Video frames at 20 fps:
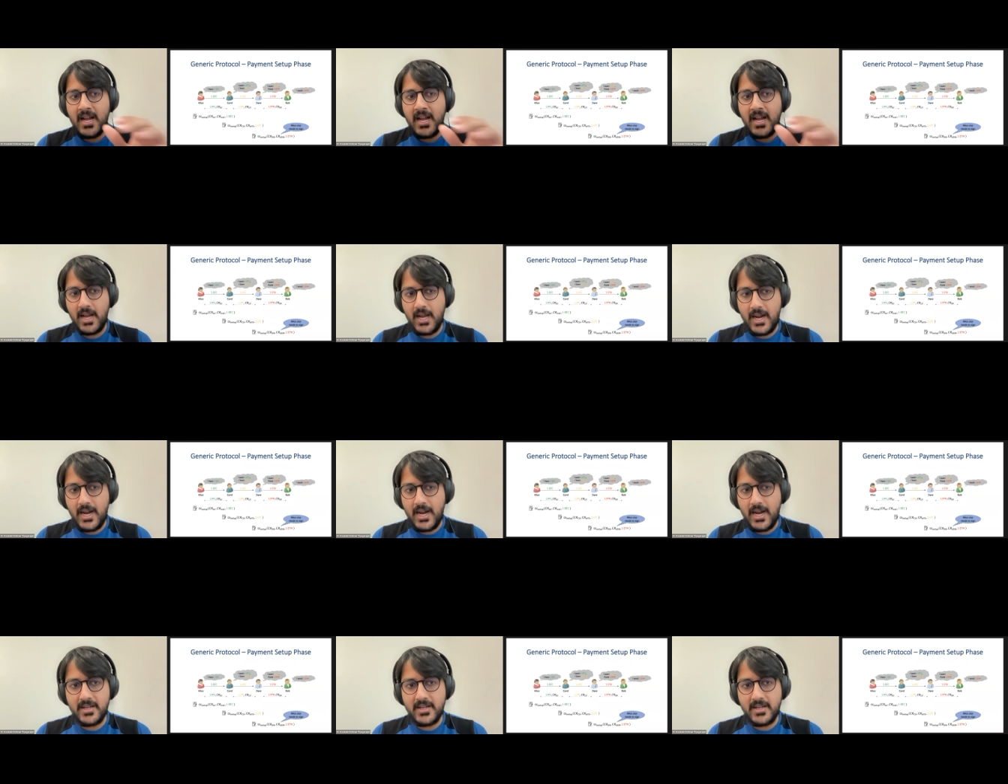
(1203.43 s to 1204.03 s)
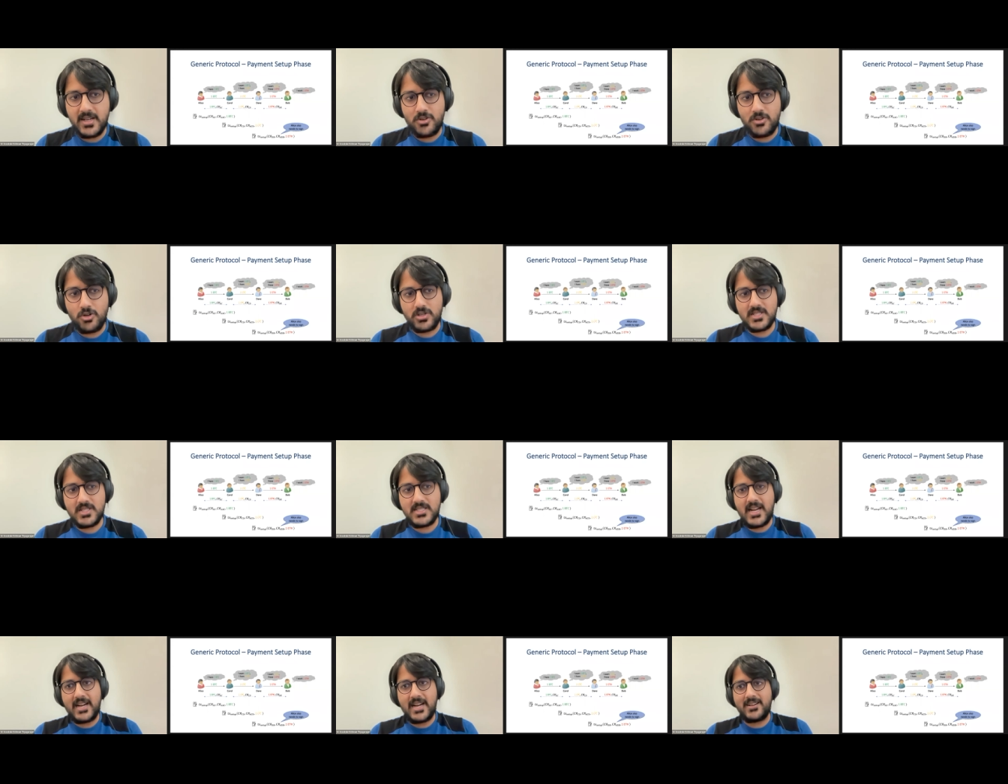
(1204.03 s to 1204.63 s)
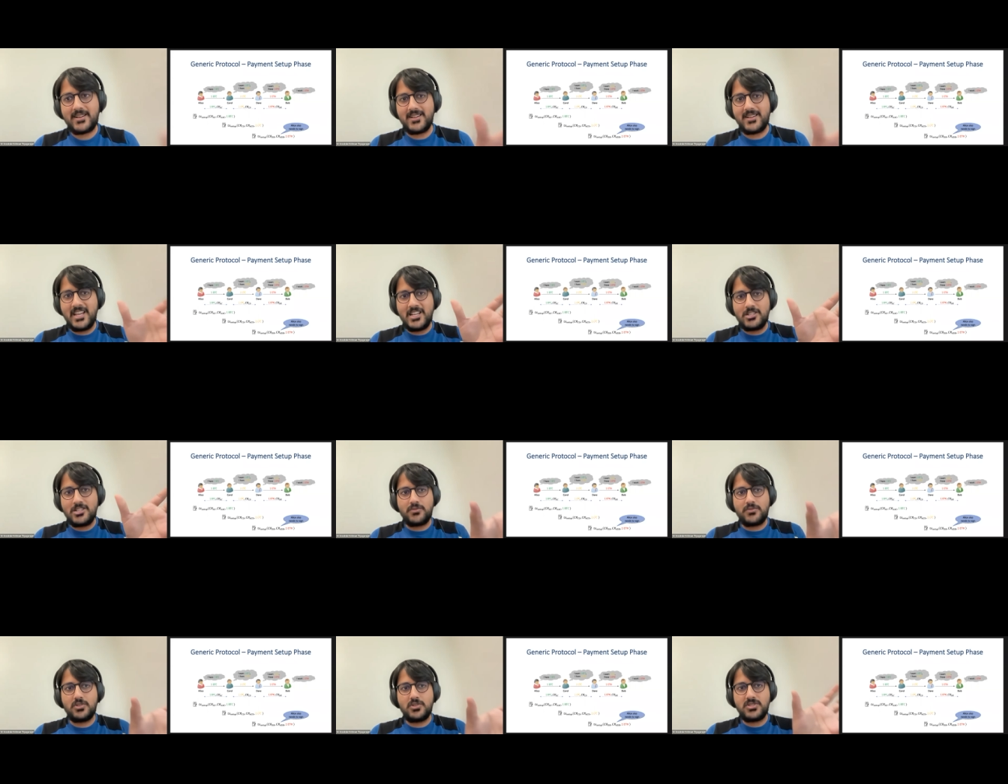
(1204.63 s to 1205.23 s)
uh, and notice that
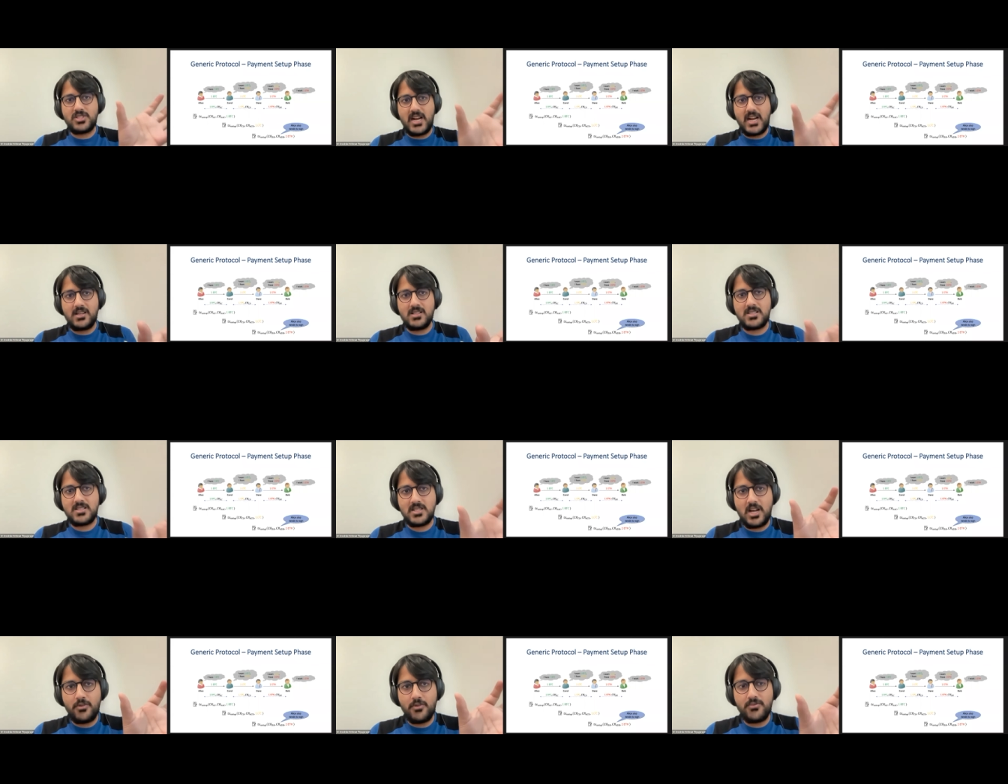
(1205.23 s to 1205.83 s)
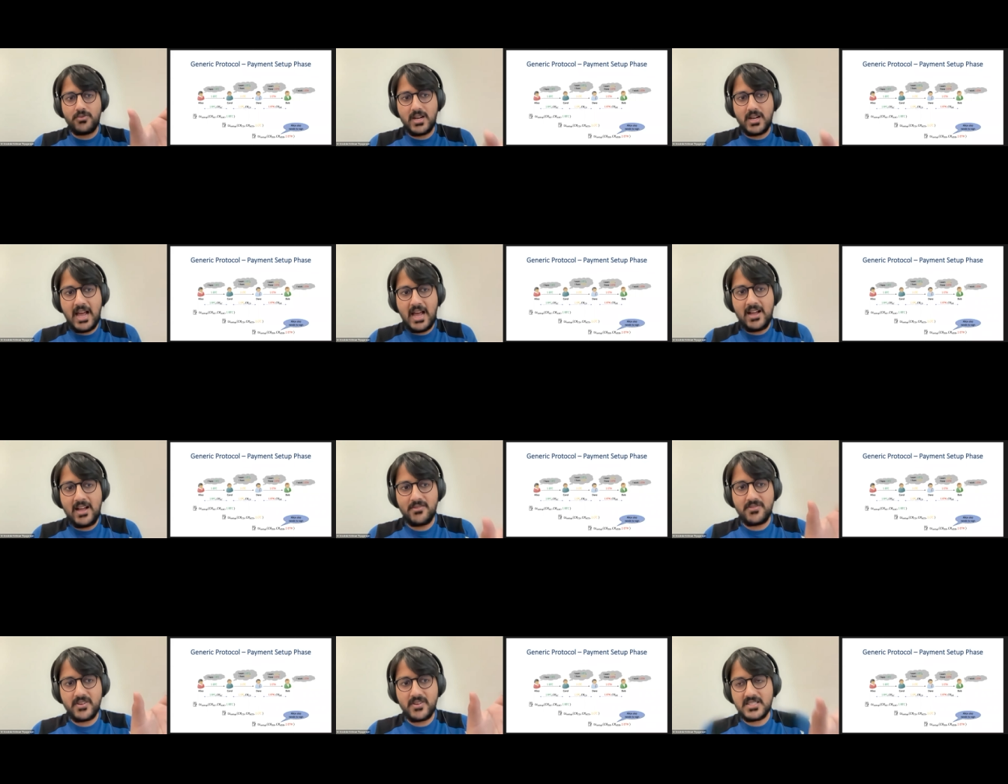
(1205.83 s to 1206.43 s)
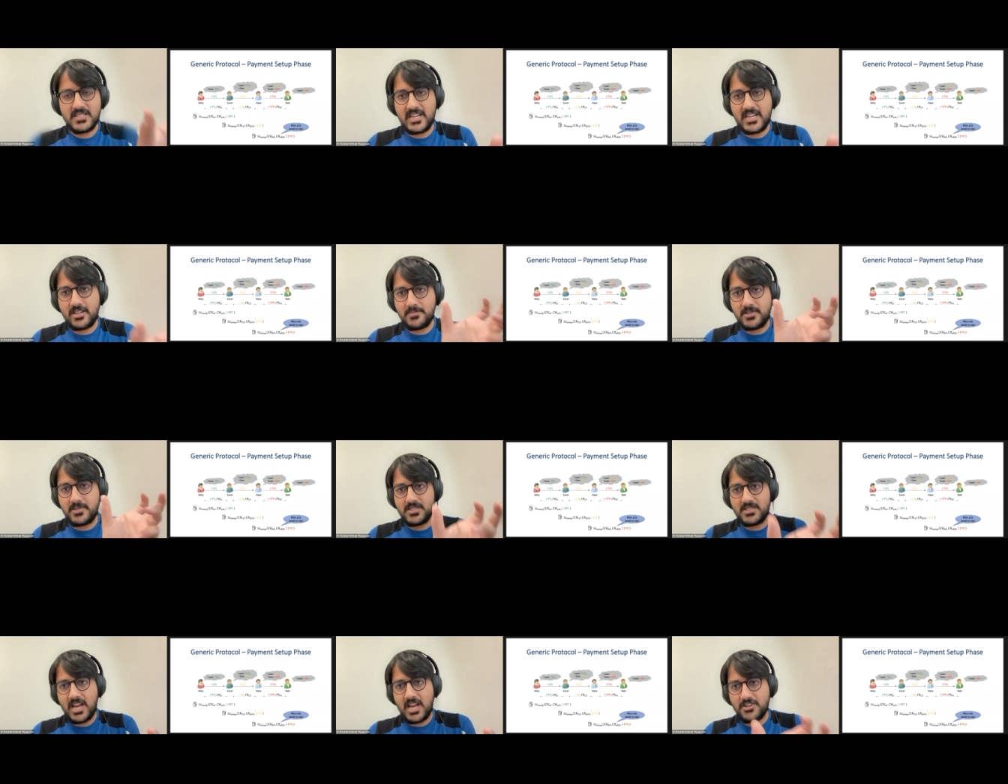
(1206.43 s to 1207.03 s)
each of those channels now will have a setup
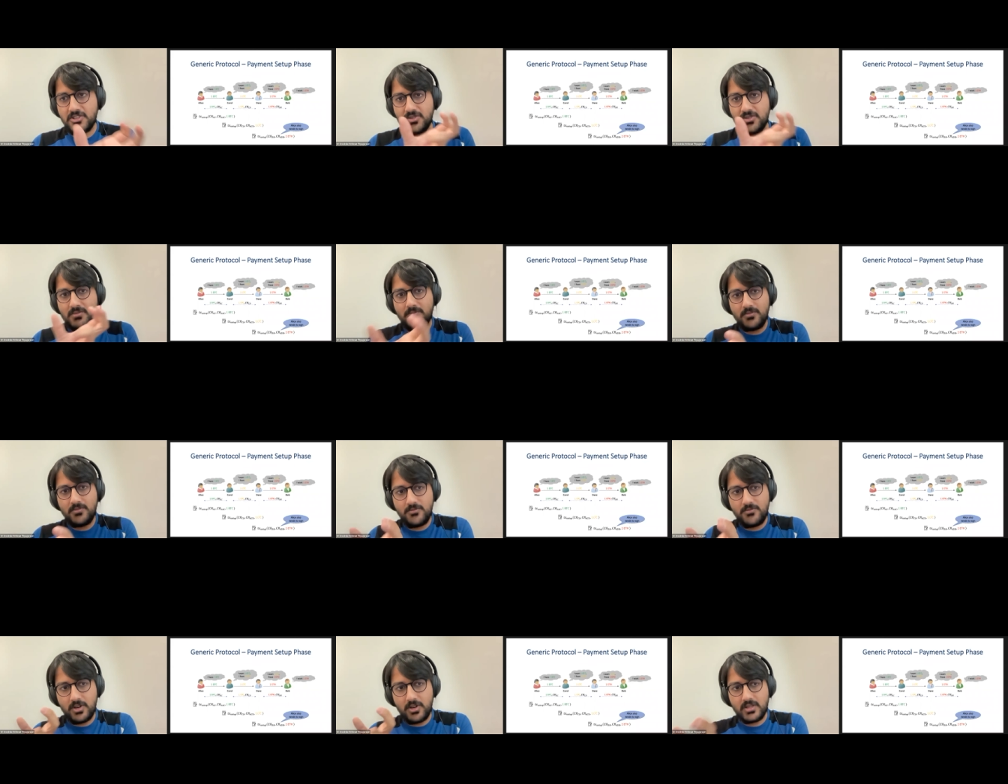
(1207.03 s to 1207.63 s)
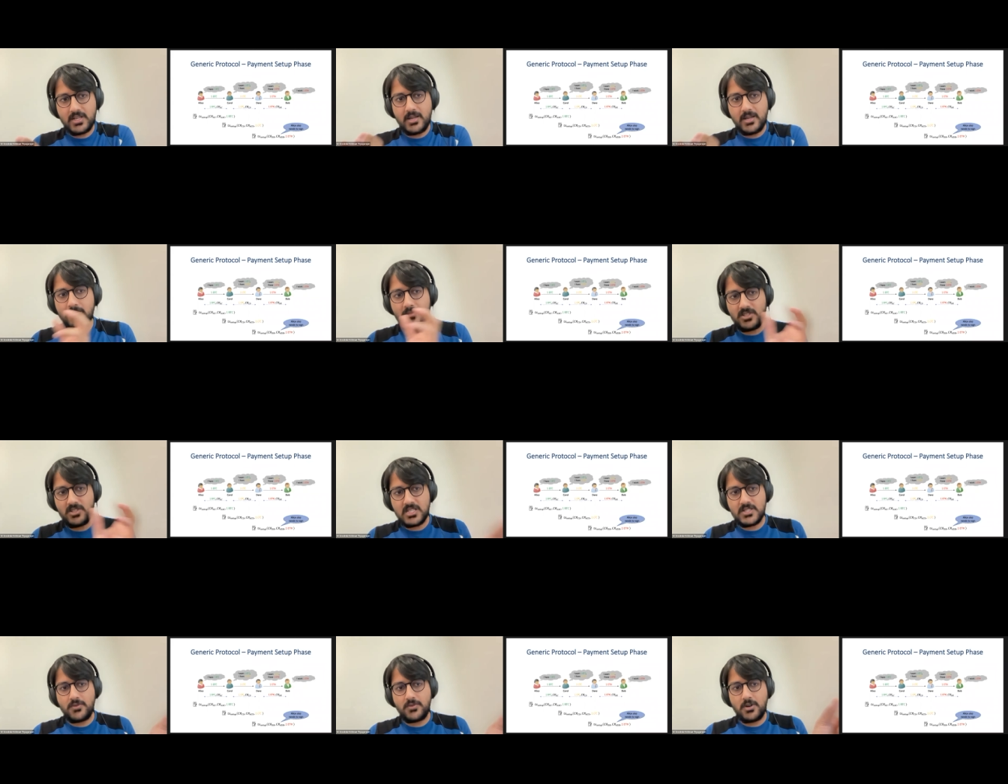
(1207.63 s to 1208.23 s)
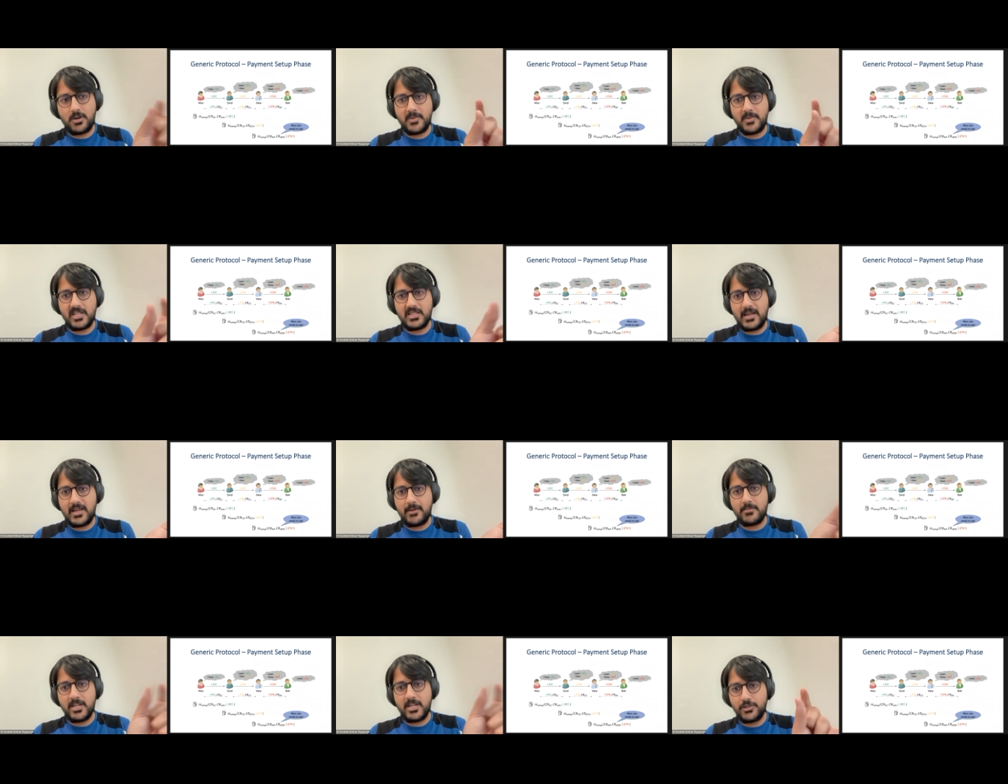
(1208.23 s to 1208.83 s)
transaction for them transforming
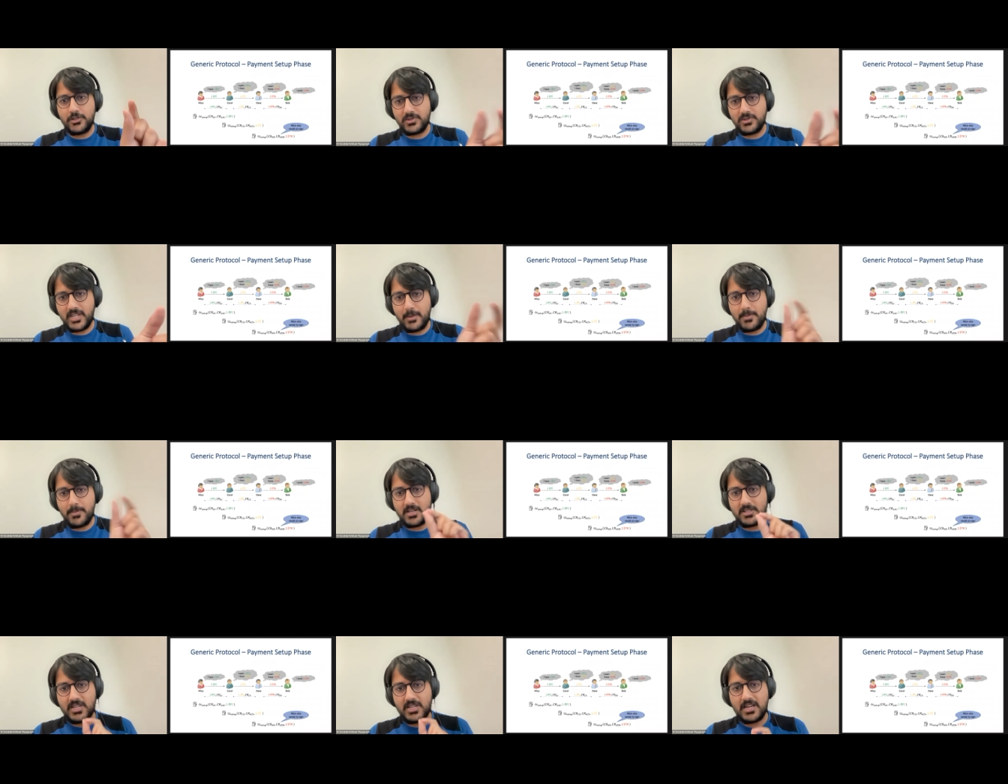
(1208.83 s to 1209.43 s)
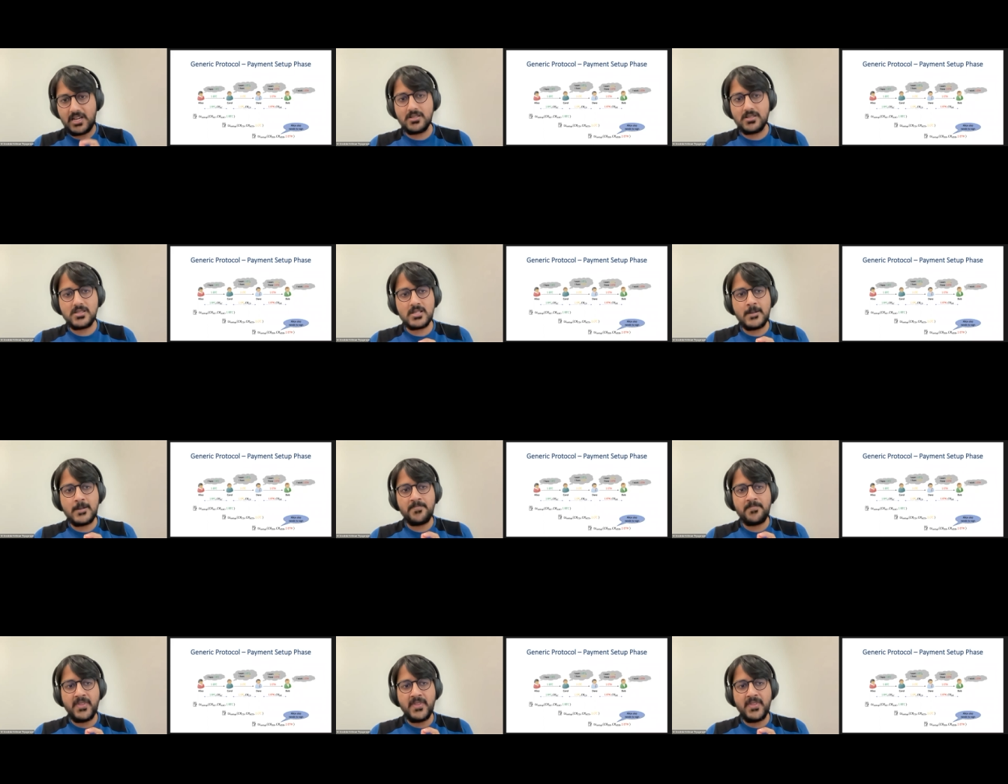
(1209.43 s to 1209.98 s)
them into three party channels